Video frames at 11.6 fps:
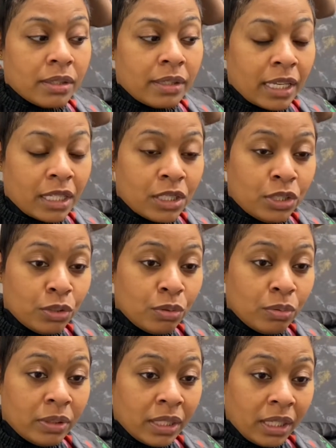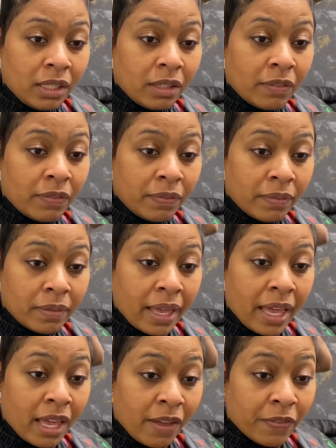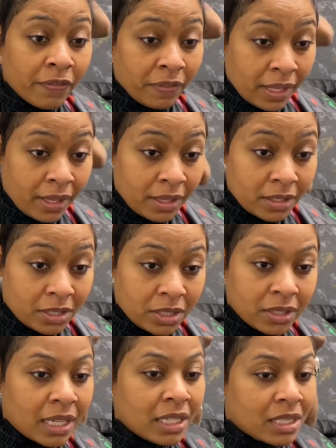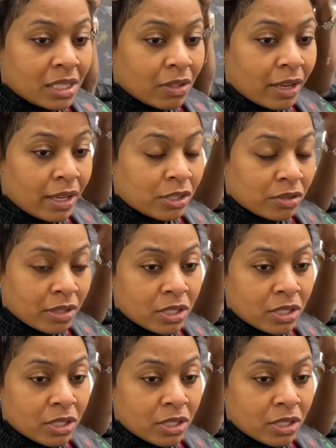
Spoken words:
But we were not finished.